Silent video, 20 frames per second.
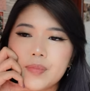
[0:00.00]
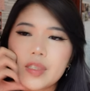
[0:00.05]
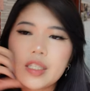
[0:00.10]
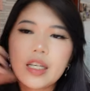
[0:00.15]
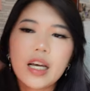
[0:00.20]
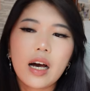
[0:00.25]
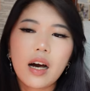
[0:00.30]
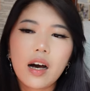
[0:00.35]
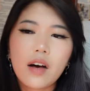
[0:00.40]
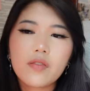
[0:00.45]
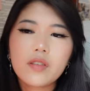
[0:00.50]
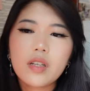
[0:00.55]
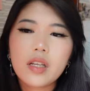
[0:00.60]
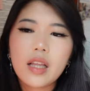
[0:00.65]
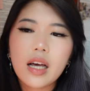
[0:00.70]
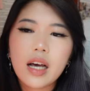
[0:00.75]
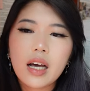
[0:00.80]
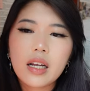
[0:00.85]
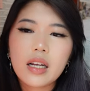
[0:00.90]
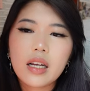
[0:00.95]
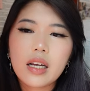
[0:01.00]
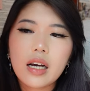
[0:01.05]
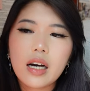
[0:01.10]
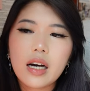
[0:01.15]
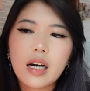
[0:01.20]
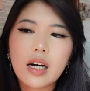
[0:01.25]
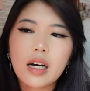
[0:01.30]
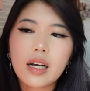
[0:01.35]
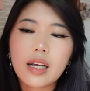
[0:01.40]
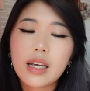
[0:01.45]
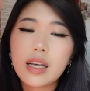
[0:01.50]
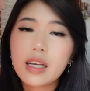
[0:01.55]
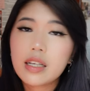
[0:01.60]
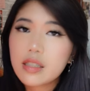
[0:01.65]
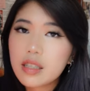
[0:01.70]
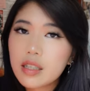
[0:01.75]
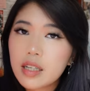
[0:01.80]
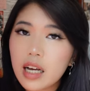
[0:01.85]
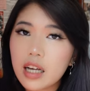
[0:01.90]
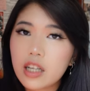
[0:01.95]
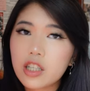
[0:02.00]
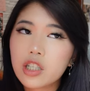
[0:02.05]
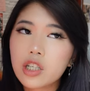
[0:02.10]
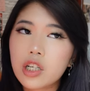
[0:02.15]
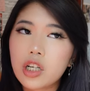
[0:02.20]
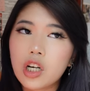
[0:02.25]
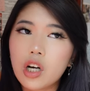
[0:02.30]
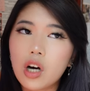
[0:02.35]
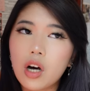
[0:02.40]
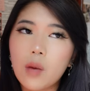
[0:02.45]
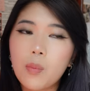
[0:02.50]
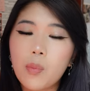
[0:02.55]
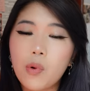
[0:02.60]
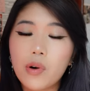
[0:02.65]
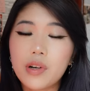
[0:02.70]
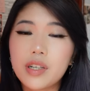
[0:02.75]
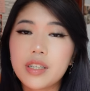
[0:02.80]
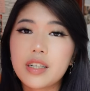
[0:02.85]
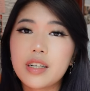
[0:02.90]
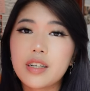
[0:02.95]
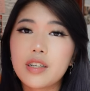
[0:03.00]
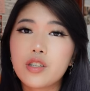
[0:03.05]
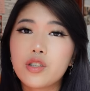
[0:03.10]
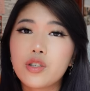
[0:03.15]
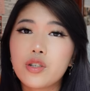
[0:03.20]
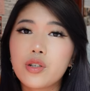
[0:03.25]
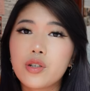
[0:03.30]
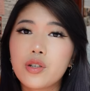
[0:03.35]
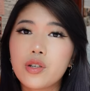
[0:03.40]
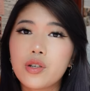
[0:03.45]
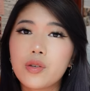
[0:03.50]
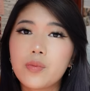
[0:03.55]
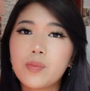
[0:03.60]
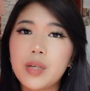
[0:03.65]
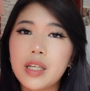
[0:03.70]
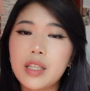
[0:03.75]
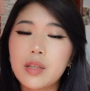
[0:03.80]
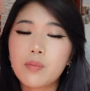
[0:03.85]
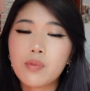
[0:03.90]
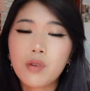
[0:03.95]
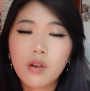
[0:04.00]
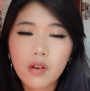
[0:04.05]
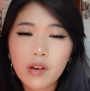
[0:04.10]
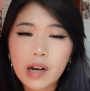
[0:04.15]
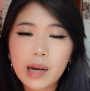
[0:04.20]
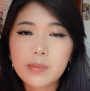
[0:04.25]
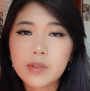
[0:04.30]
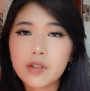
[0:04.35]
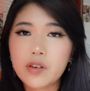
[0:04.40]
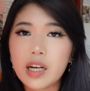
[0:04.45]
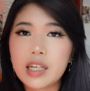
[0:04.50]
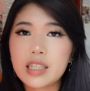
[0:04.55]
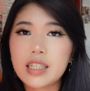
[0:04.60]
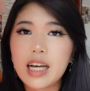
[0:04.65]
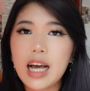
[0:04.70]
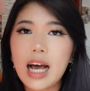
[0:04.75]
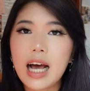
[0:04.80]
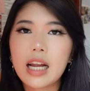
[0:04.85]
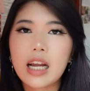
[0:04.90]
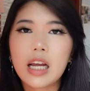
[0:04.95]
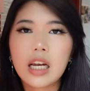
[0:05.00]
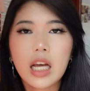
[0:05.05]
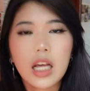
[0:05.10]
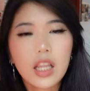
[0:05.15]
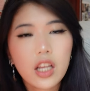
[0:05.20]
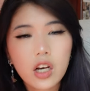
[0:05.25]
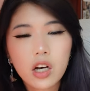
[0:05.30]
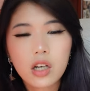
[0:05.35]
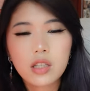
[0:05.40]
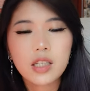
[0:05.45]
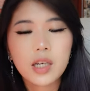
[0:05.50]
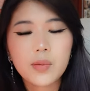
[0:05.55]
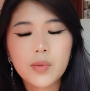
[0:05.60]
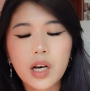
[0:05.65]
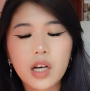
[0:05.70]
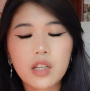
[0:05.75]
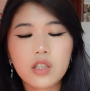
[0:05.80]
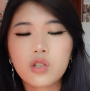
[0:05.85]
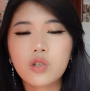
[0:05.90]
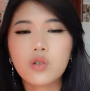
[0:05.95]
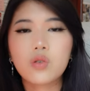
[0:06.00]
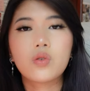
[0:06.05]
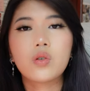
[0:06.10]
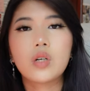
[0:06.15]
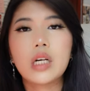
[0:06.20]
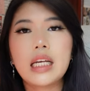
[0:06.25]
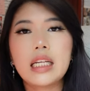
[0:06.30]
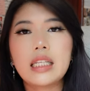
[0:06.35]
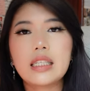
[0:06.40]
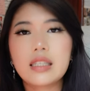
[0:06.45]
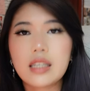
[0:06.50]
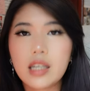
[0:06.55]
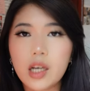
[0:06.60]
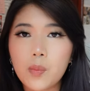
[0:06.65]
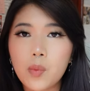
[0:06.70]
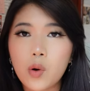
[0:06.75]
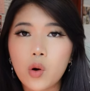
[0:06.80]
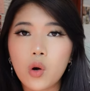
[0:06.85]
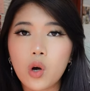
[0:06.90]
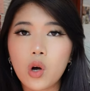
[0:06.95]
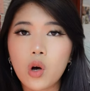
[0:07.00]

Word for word: yeah, after that, uh, Kingston actually got appointed to be the program director at another concept art school in Singapore